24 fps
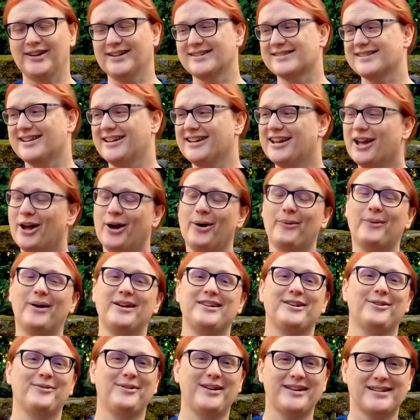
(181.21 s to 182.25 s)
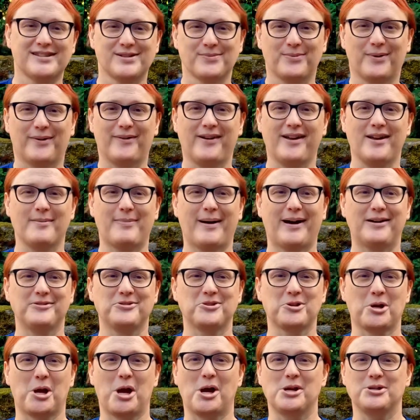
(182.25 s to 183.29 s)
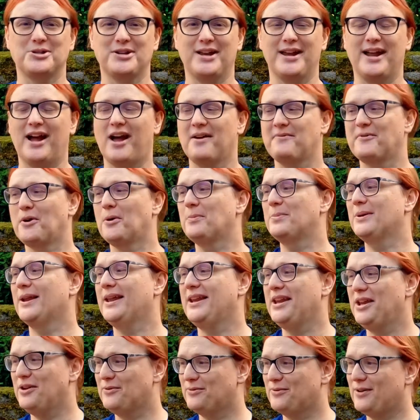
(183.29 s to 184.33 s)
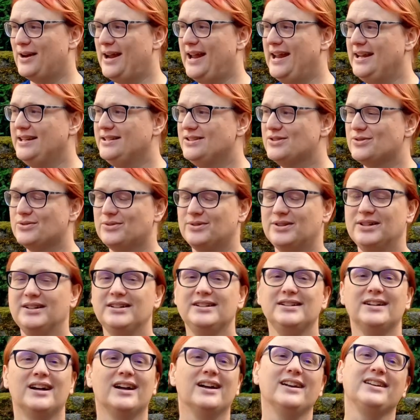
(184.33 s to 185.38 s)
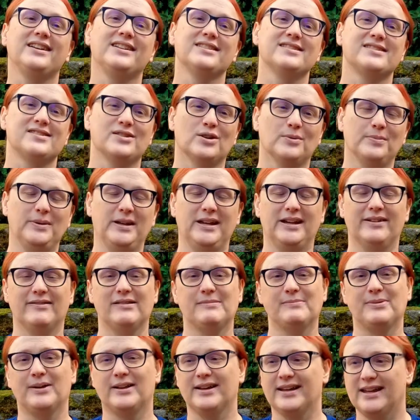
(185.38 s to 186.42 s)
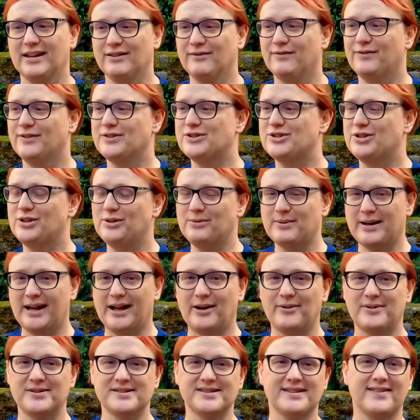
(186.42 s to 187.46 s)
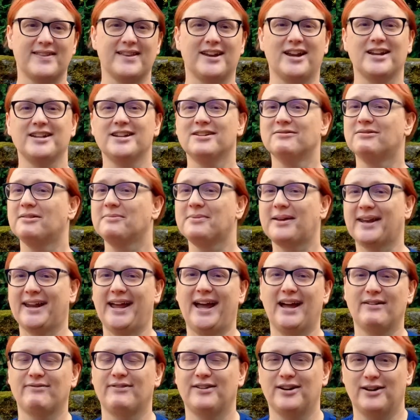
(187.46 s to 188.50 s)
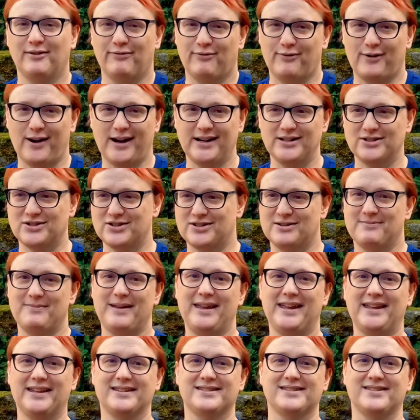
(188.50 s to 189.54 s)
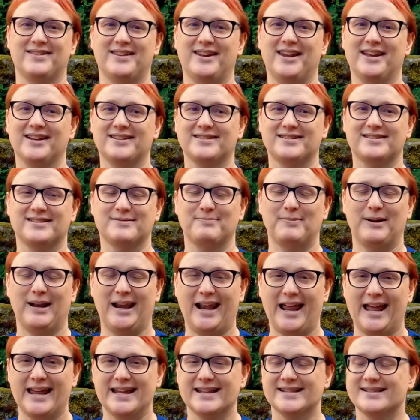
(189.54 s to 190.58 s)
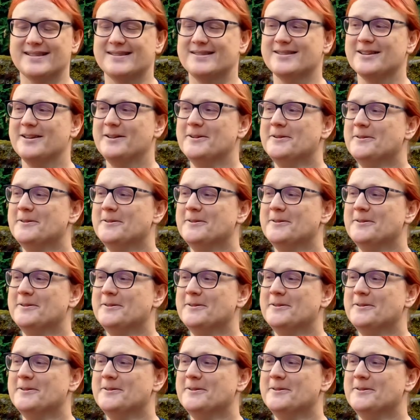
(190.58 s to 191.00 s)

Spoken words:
It's like, oh, I don't need to worry about charging. I've got plenty of range, or I can stop here and plug in for 2 hours, and then I know I'm going to have enough range to make it to the next place.